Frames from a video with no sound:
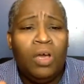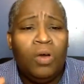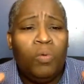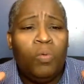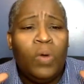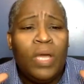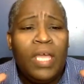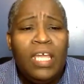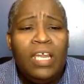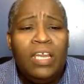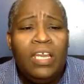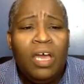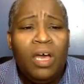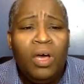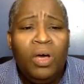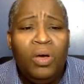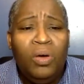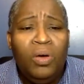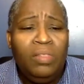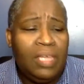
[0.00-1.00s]
We
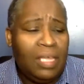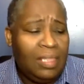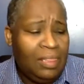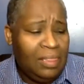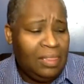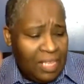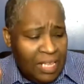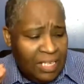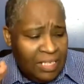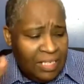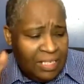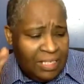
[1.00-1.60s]
know that these